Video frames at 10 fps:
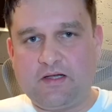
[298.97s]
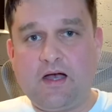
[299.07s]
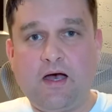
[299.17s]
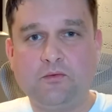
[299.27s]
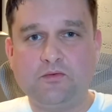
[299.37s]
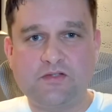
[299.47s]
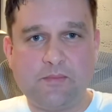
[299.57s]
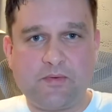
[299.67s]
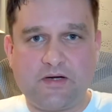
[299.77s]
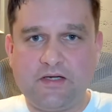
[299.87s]
how to
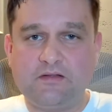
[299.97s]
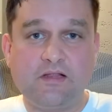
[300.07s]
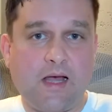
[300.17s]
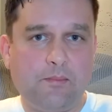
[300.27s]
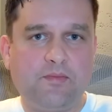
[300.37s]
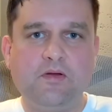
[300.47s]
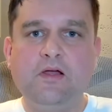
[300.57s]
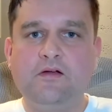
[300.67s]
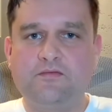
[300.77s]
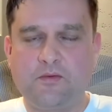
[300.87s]
separate lab
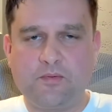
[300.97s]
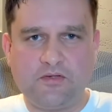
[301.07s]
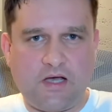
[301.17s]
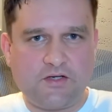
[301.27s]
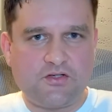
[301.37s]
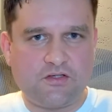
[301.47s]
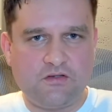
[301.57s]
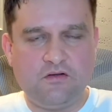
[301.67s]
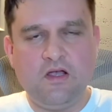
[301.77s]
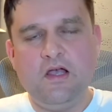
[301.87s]
from
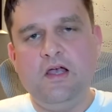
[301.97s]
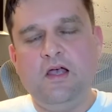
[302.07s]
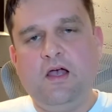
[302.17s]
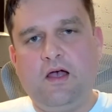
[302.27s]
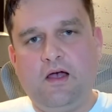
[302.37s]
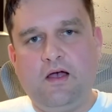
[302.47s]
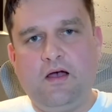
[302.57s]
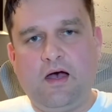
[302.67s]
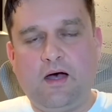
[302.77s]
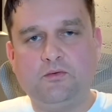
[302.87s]
production,
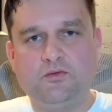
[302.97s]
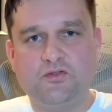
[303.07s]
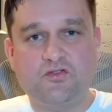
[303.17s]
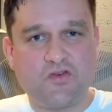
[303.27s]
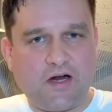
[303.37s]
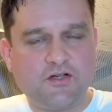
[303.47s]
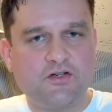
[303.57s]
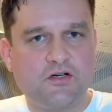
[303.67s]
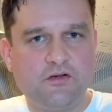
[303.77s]
how to structure